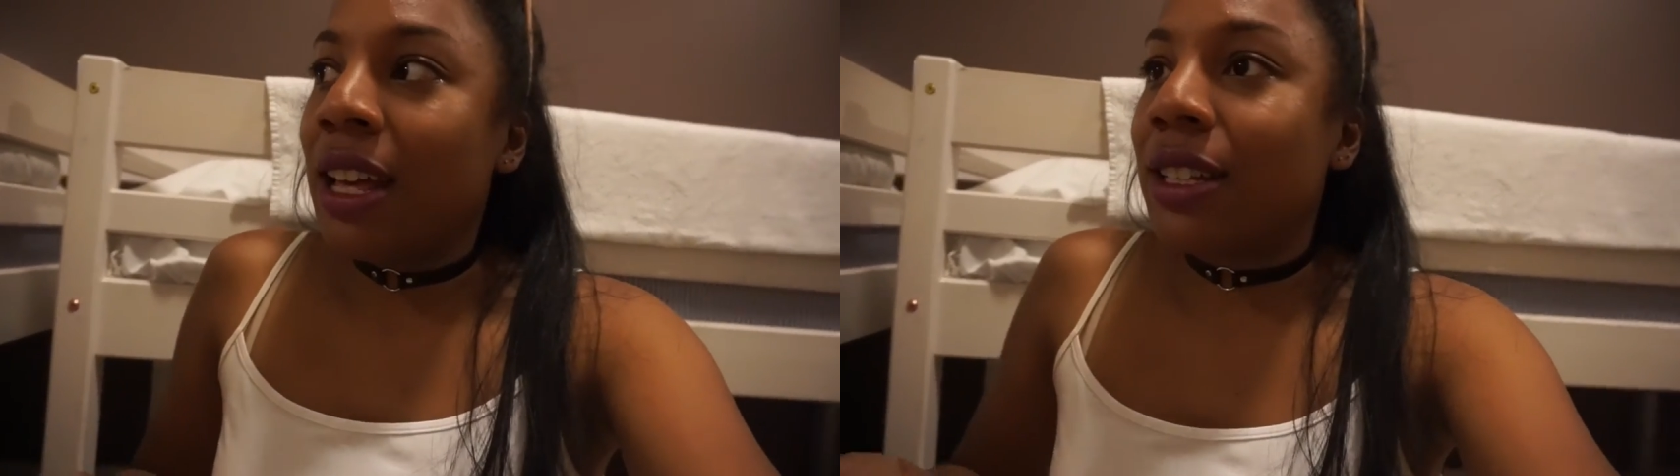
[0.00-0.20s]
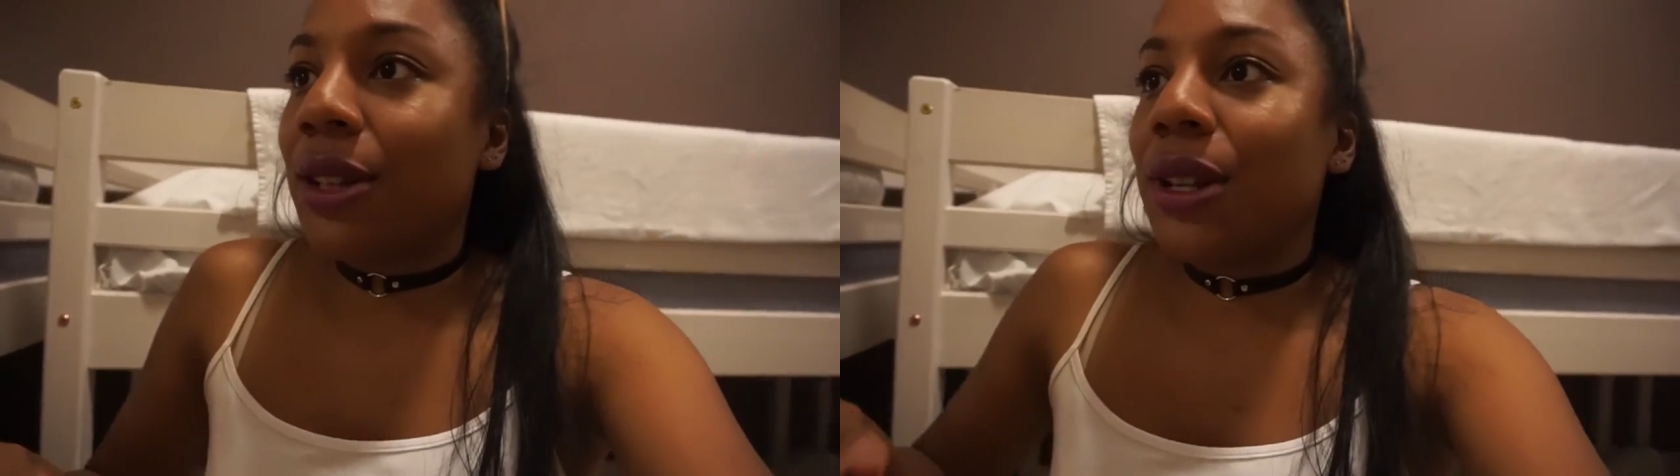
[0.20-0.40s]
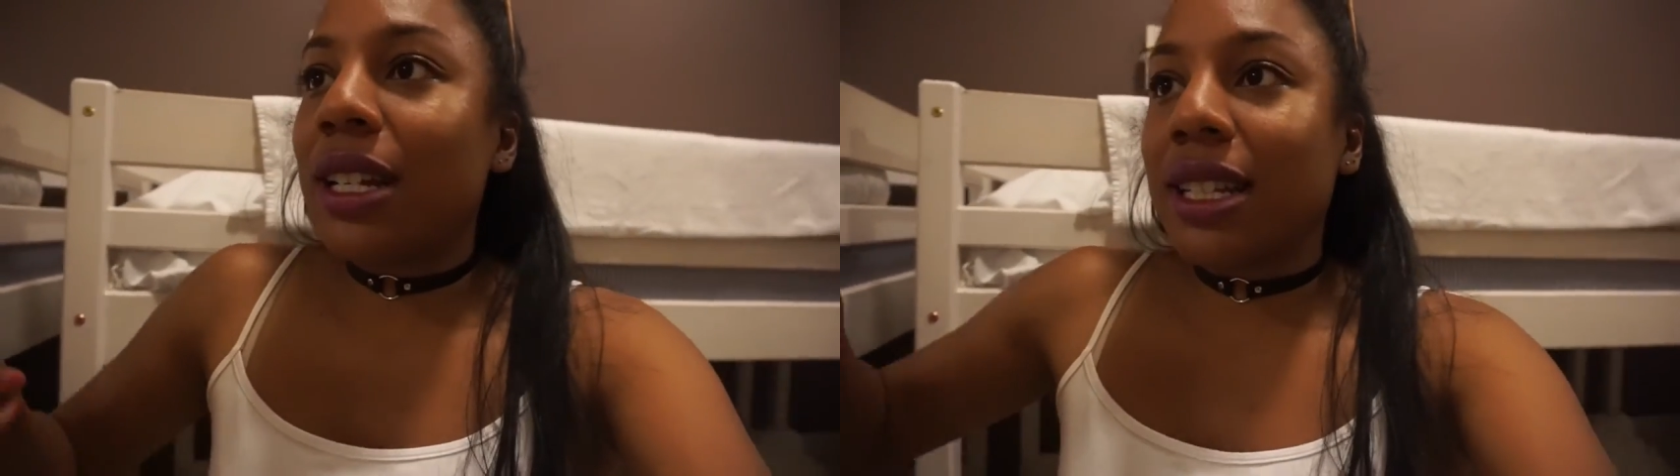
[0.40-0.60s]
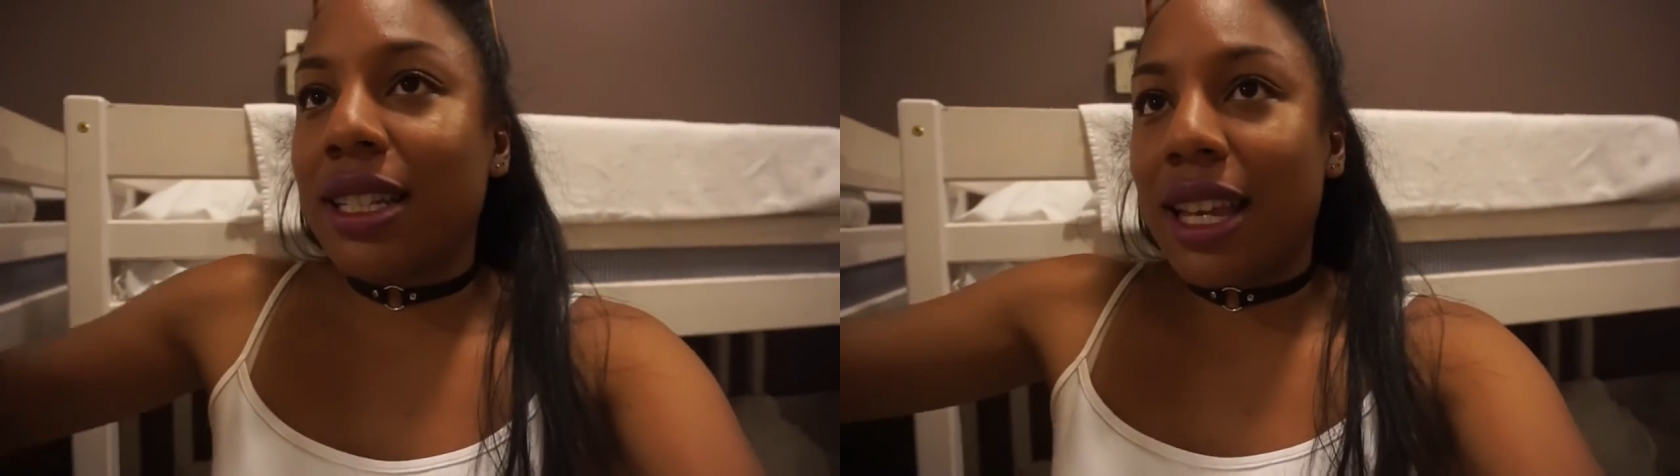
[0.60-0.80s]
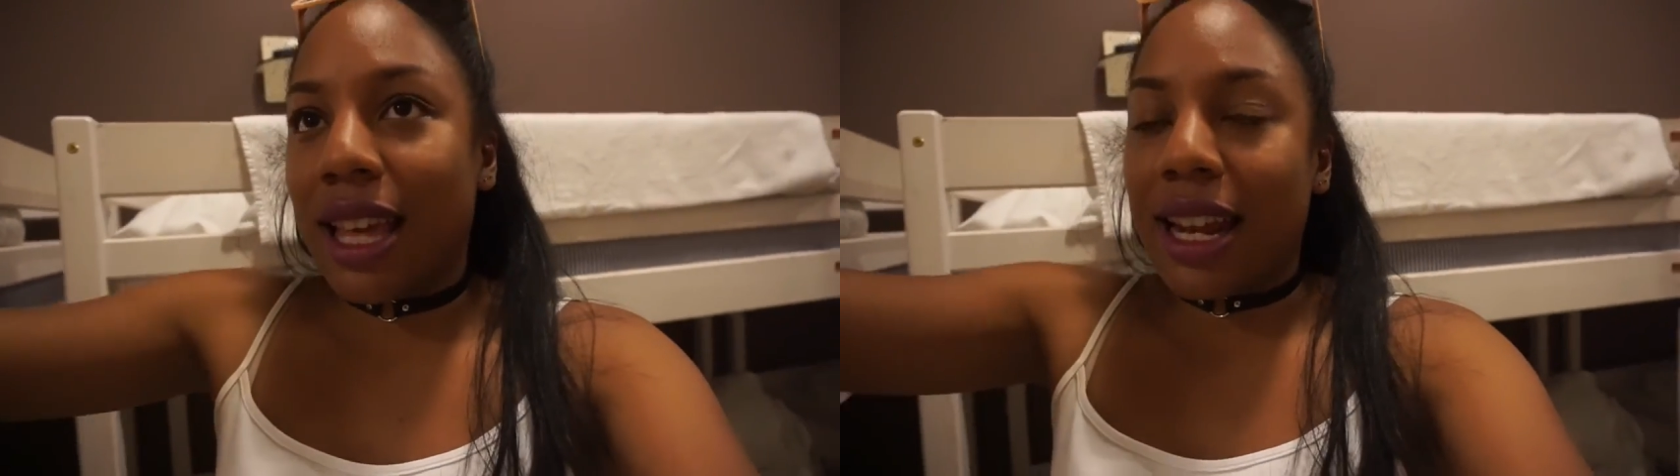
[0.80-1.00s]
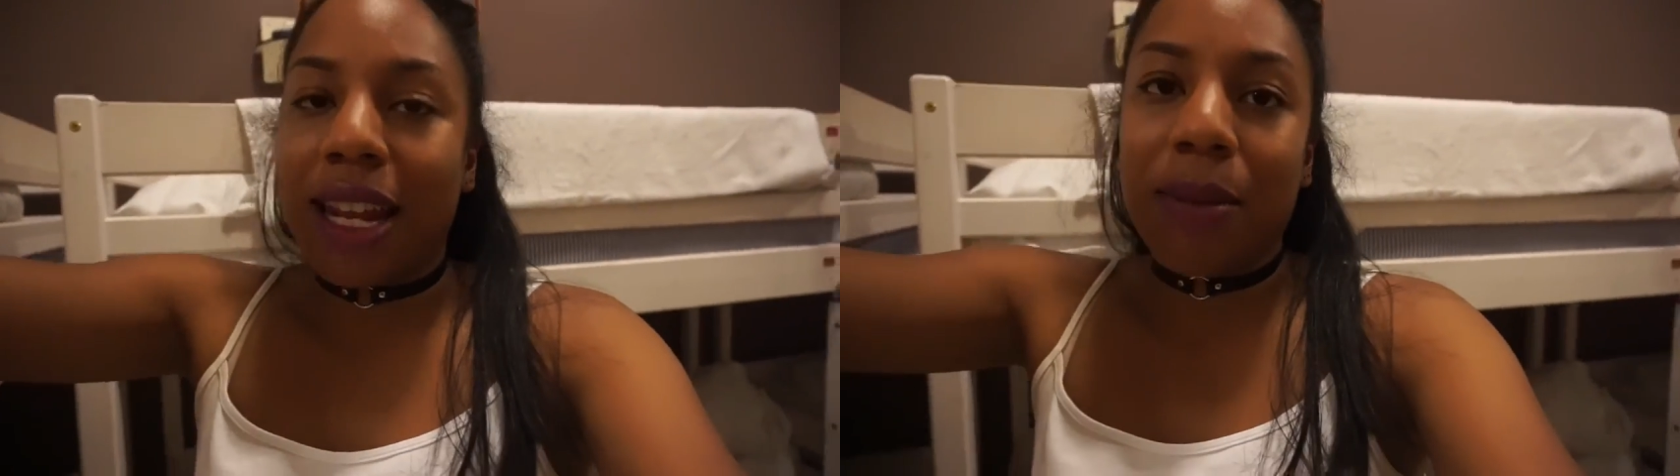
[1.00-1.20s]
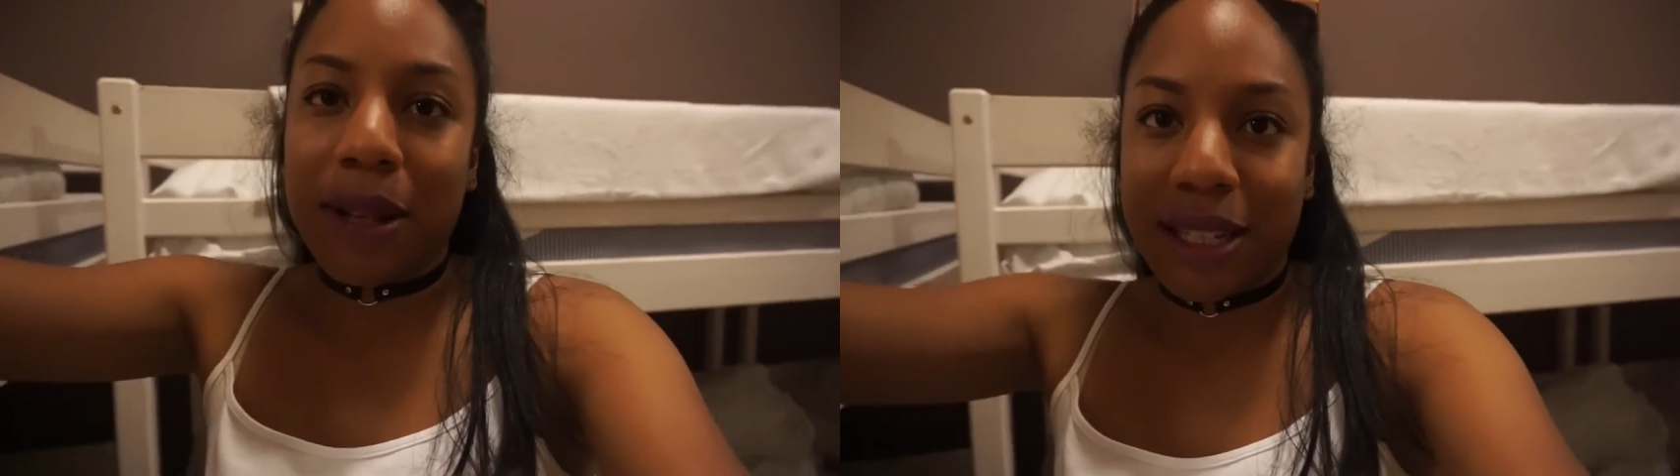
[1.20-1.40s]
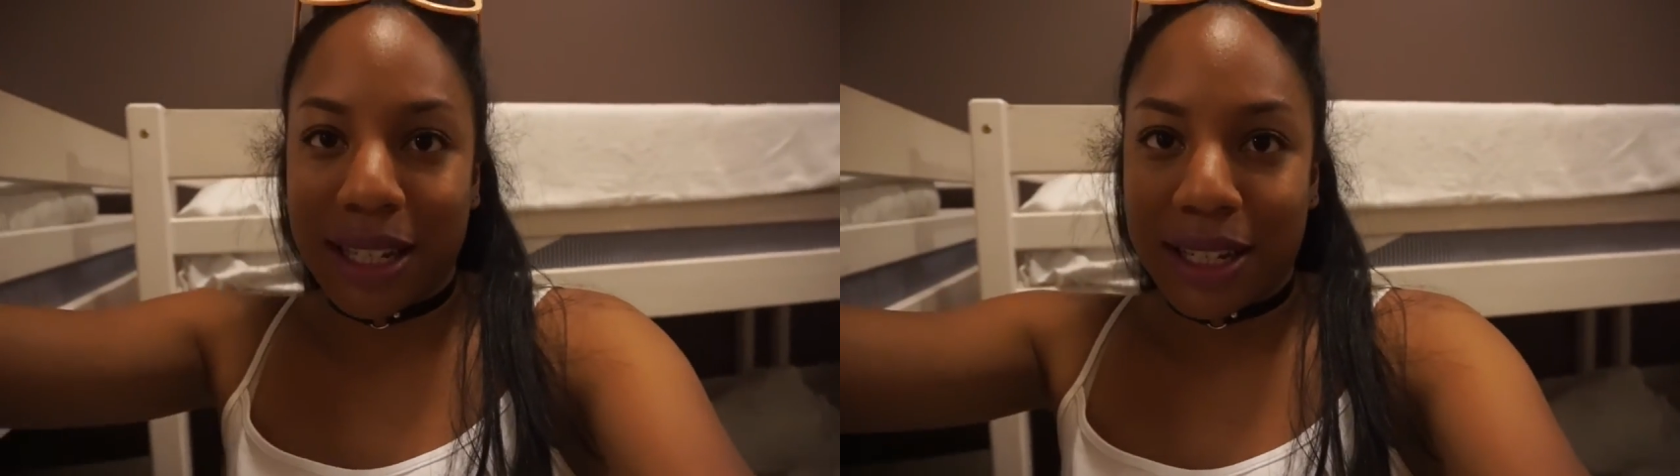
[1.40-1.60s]
So not to say that
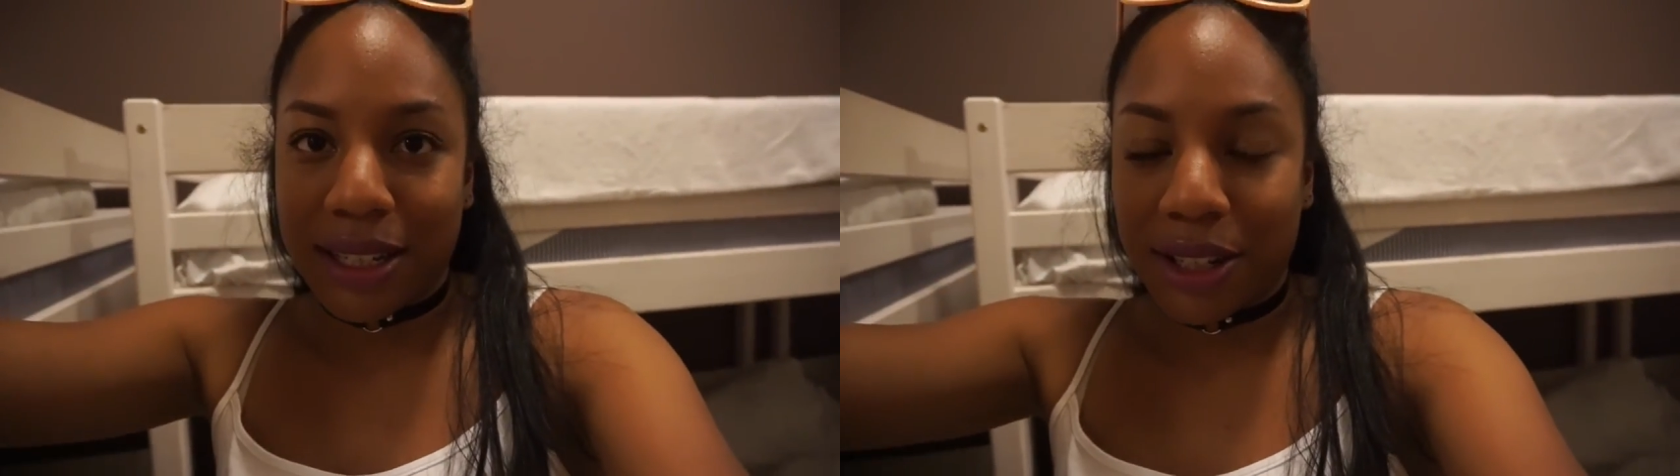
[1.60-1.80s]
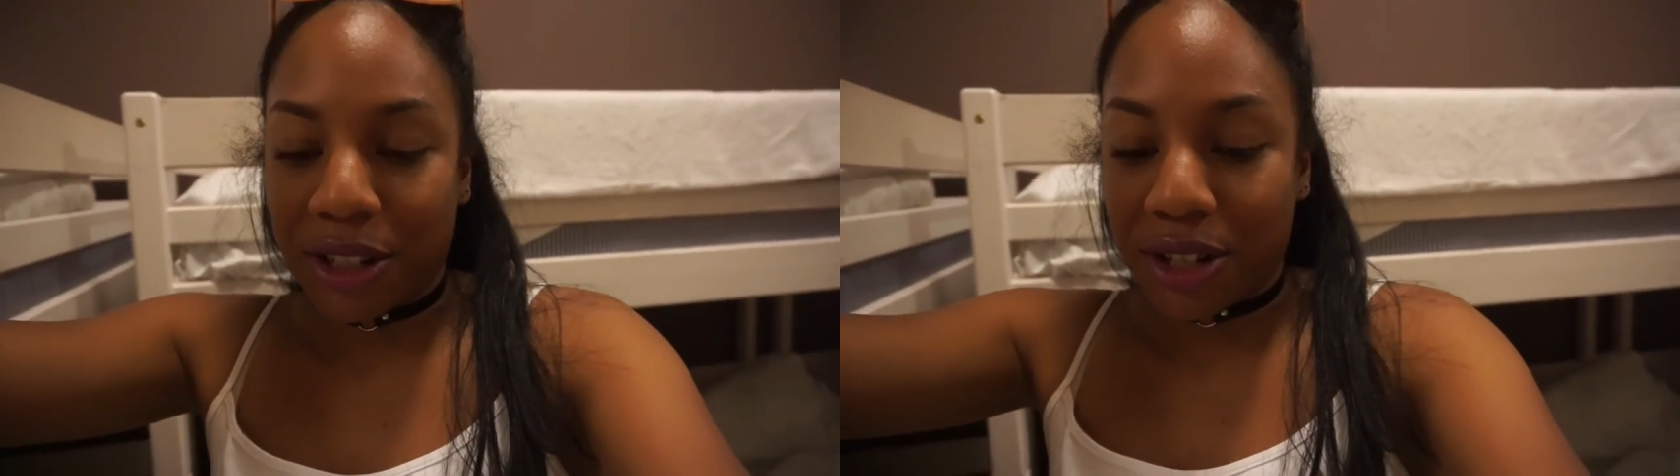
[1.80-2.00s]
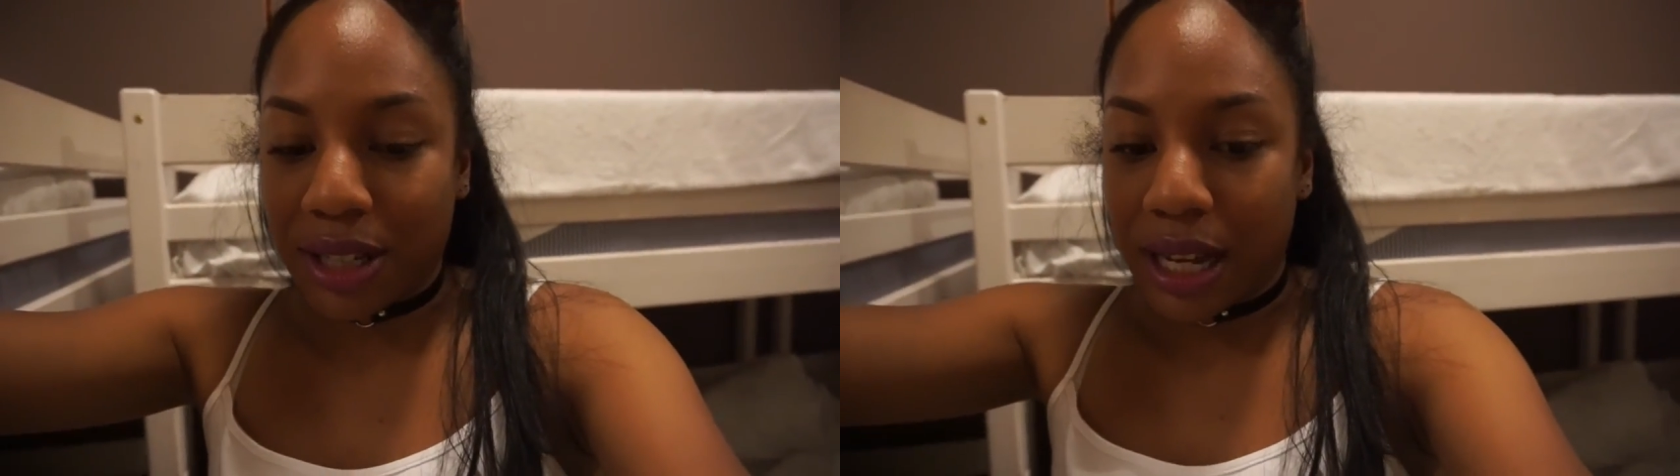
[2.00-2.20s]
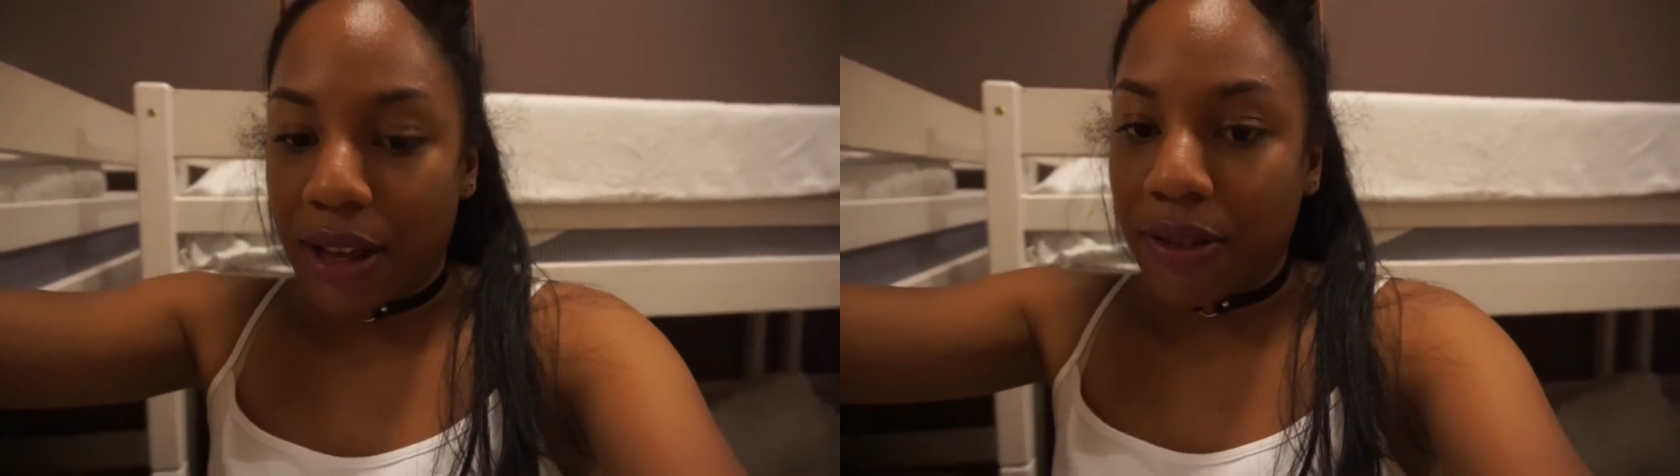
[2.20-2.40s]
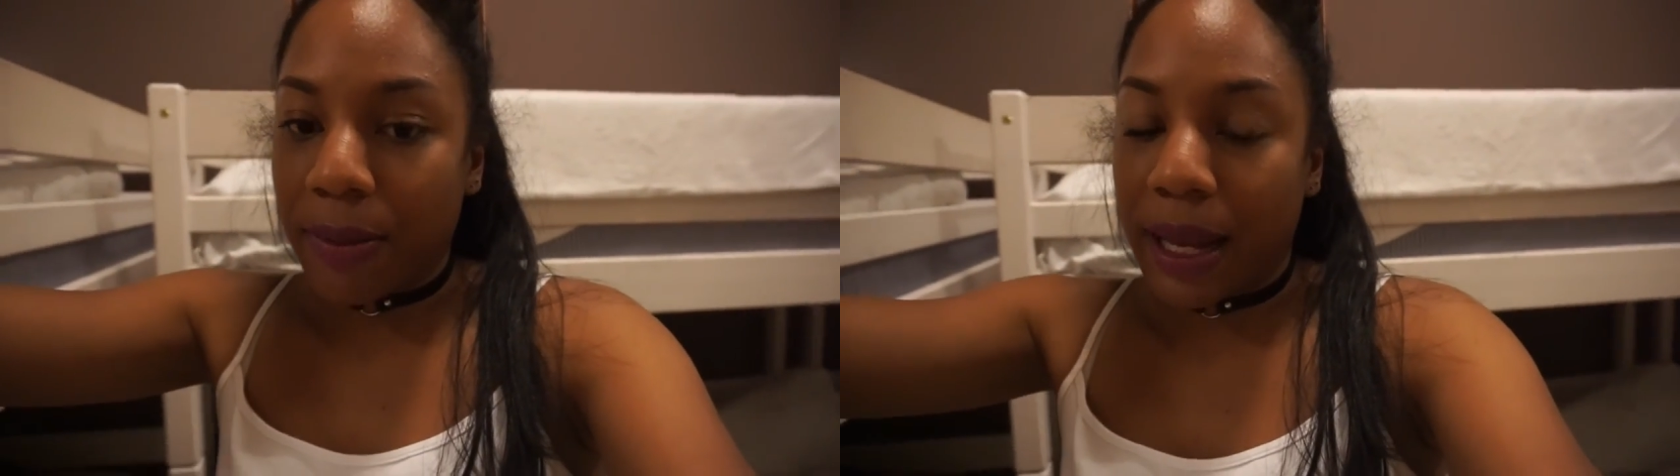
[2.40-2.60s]
anybody's going to steal your stuff,